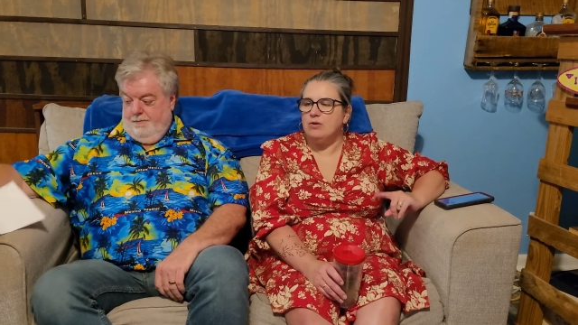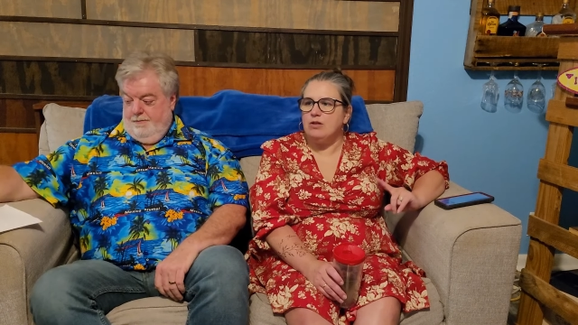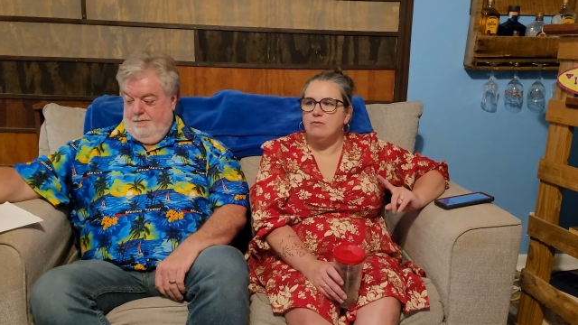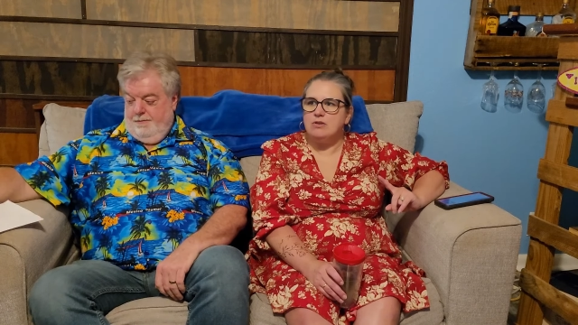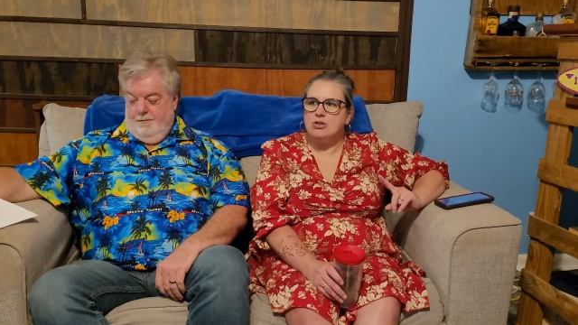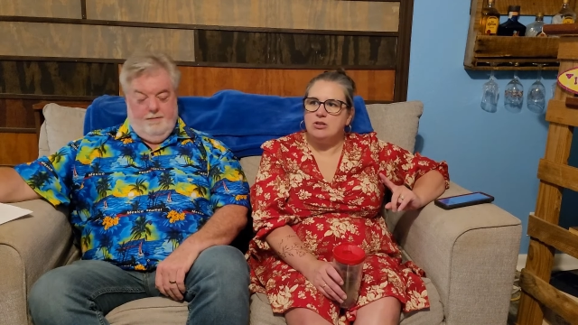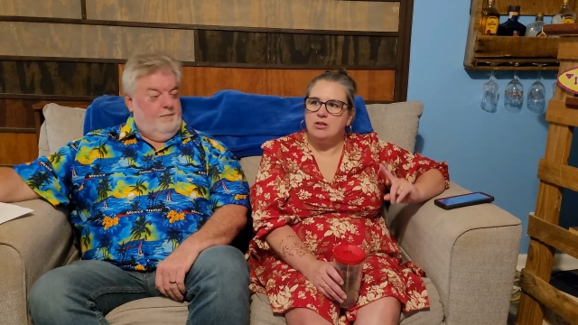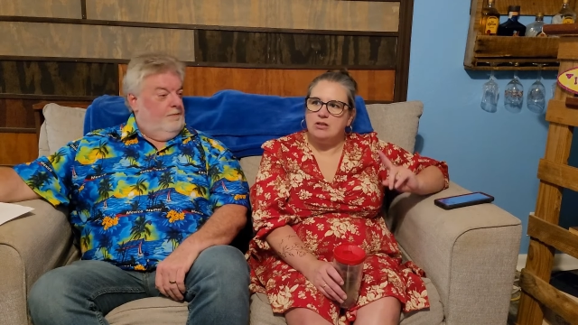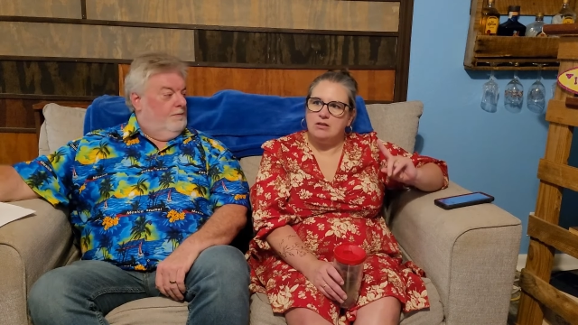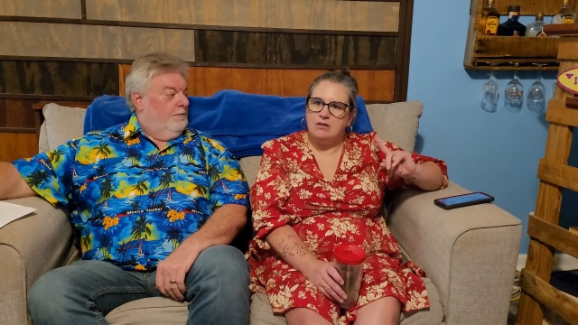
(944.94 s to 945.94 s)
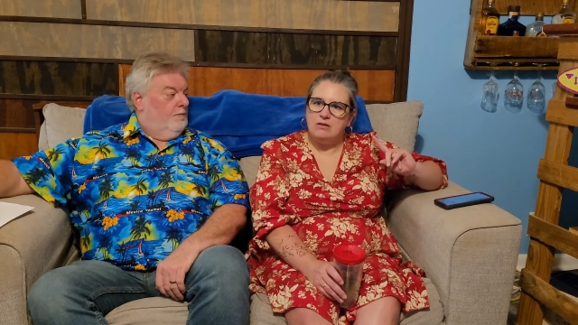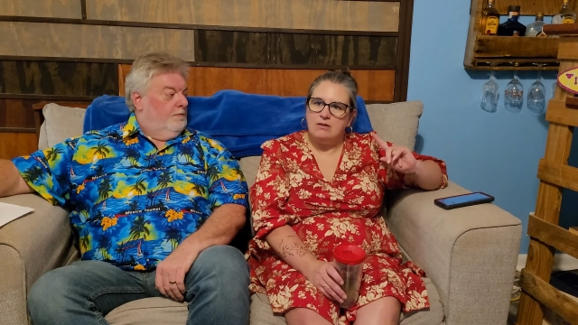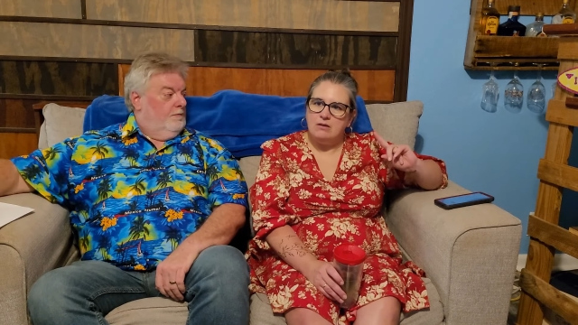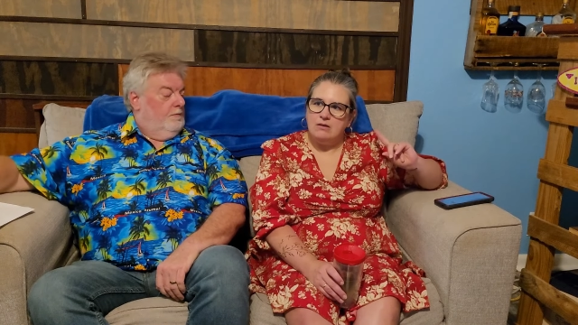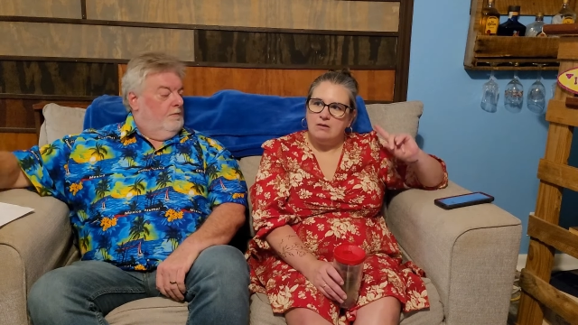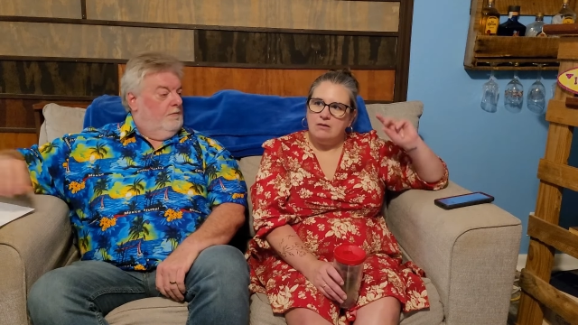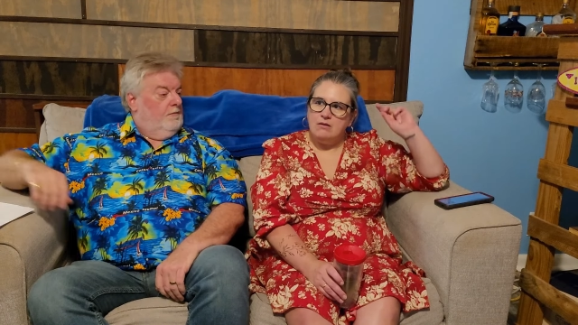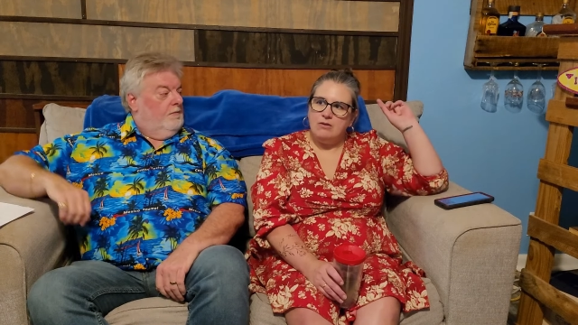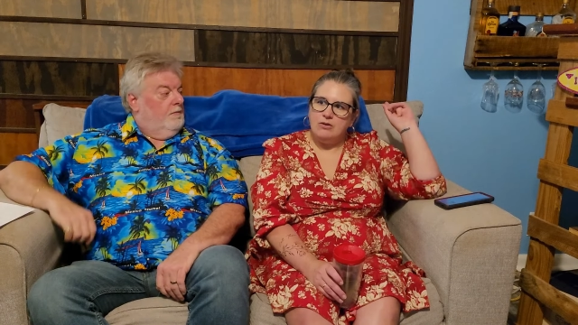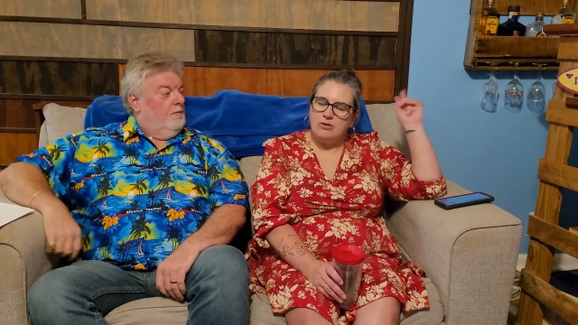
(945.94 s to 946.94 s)
Speaker 1: we don't want you to get
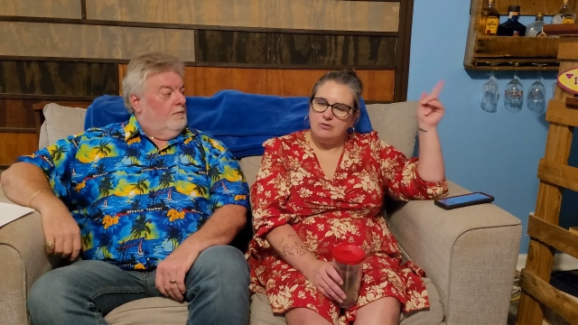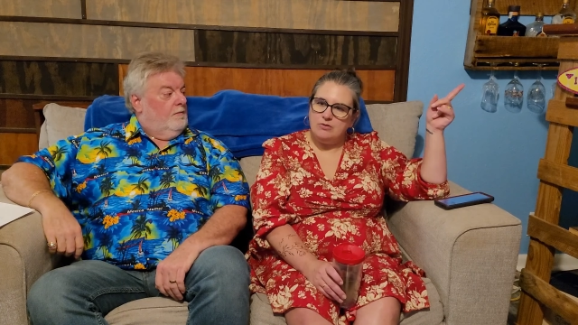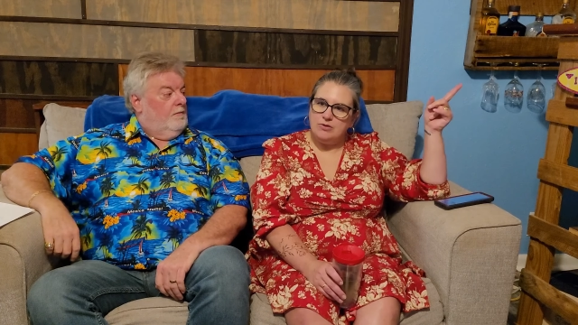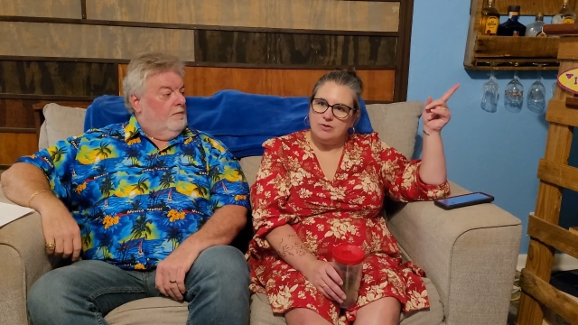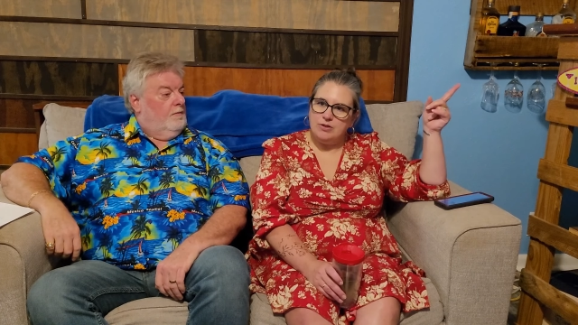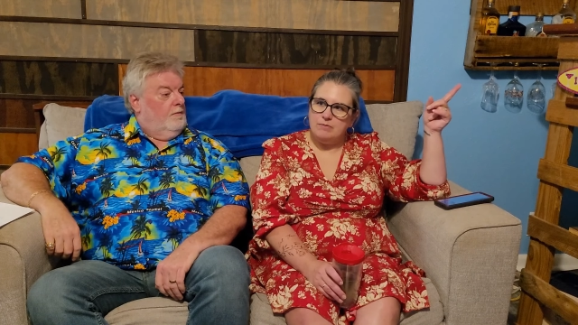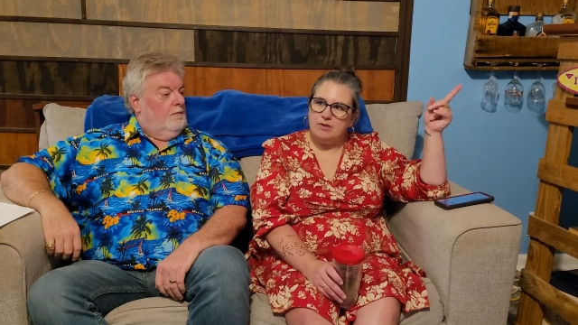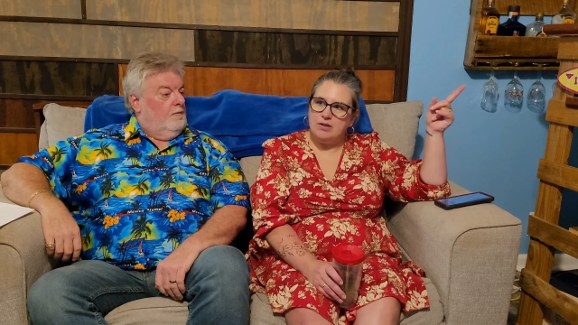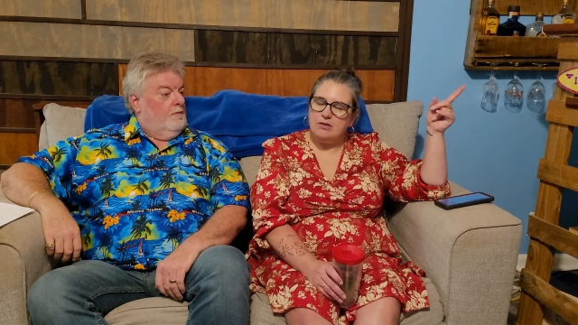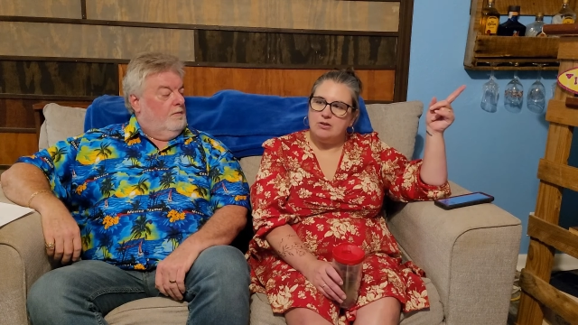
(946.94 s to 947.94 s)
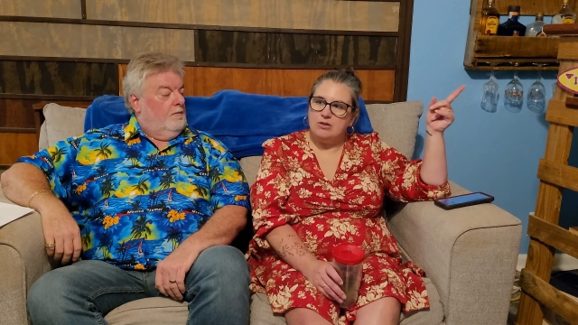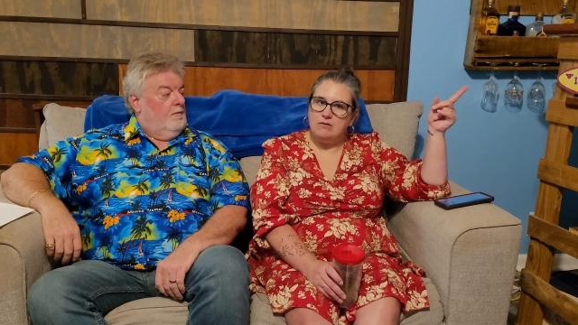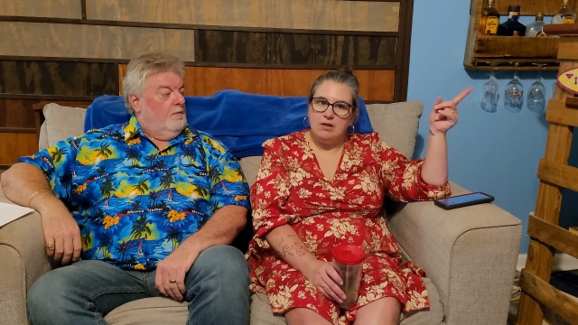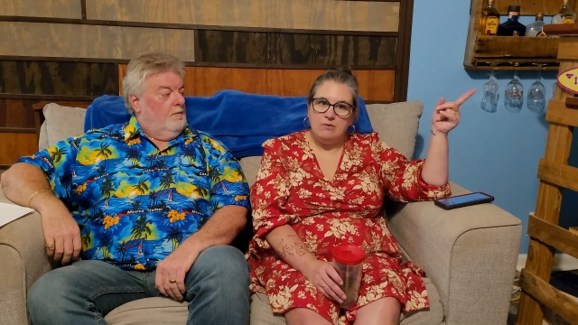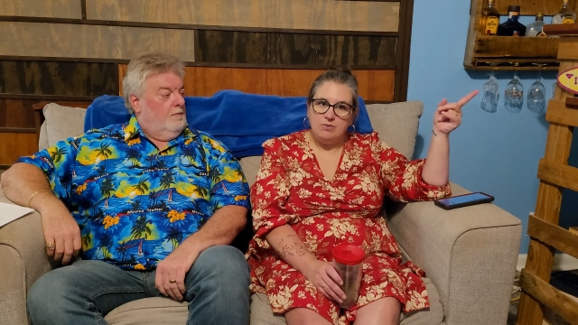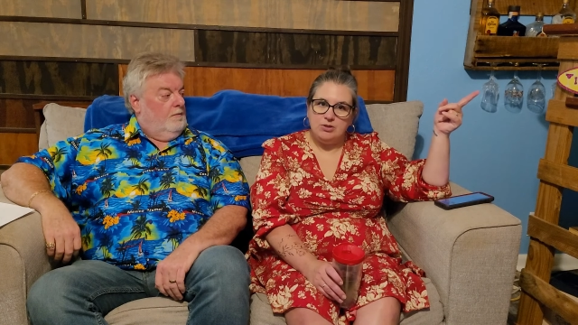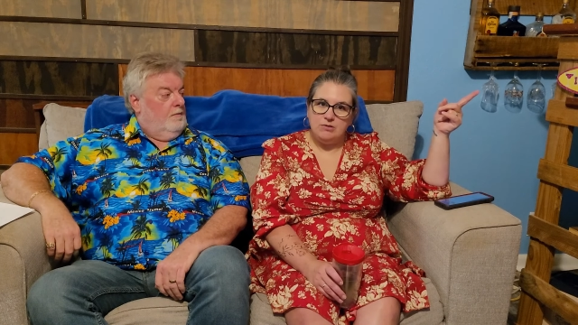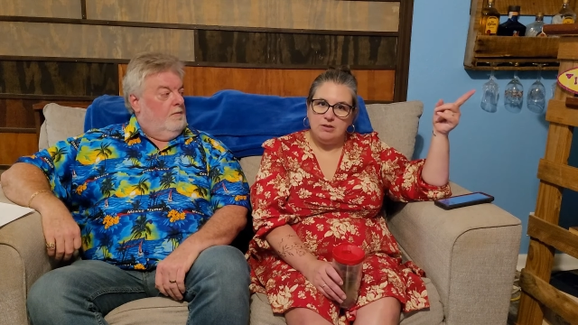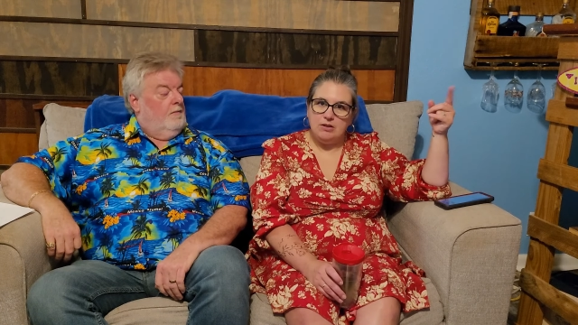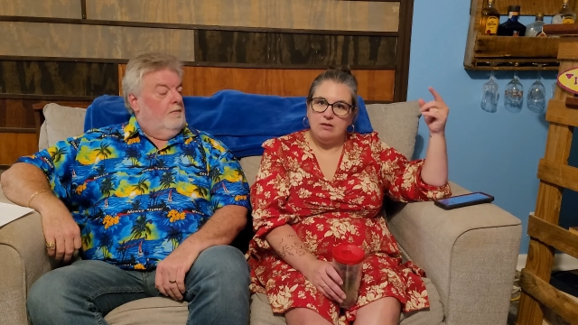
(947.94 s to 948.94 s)
your cruise run because you don't have what
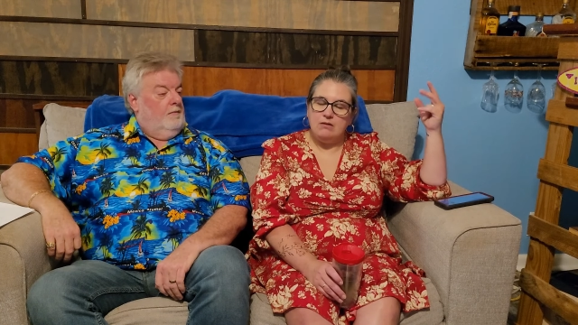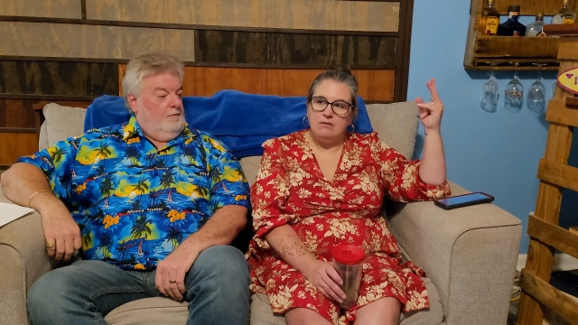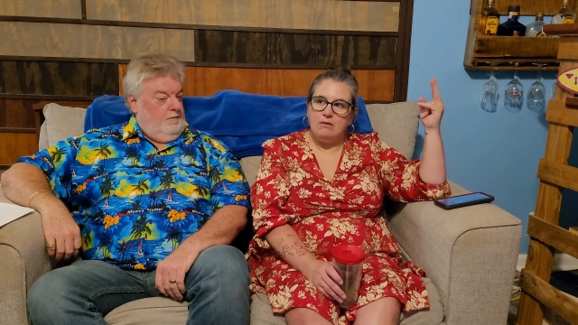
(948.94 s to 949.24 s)
you need,